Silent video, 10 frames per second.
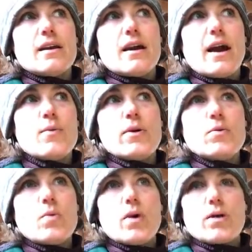I
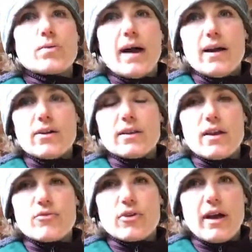wouldn't want to ride her in
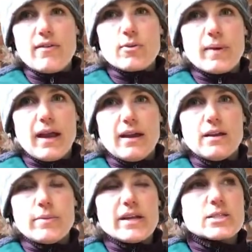that forever by any
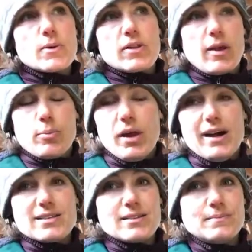means, but like
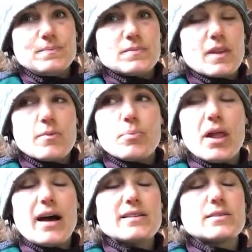Blossom
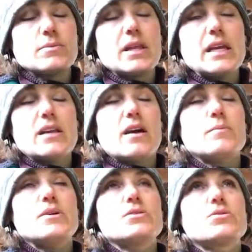leaned on
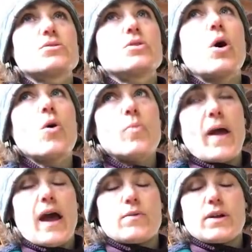me so
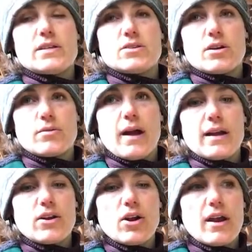bad when I started
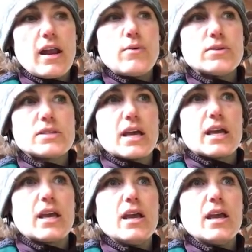riding her, and it was like